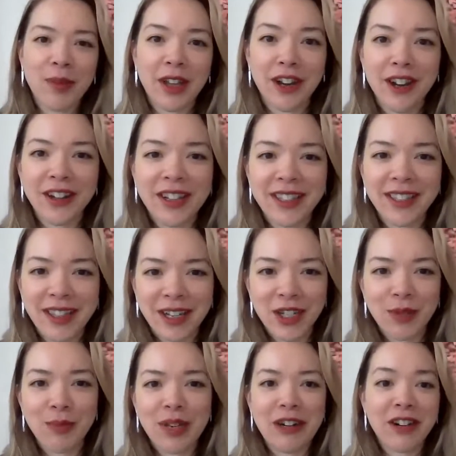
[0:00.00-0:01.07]
an
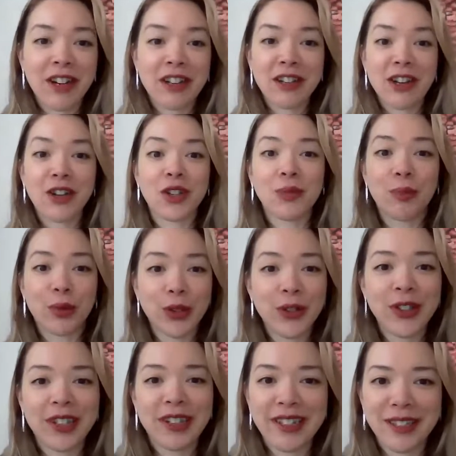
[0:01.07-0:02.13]
architecture period known as
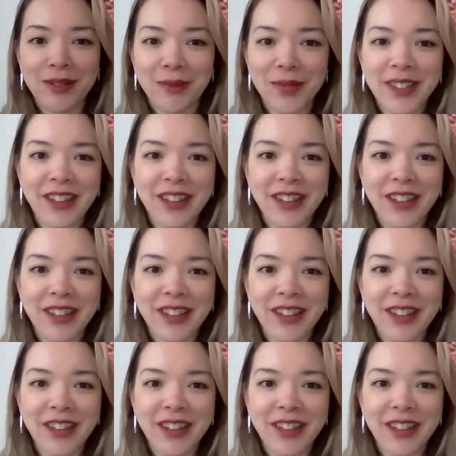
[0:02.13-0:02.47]
brutalism.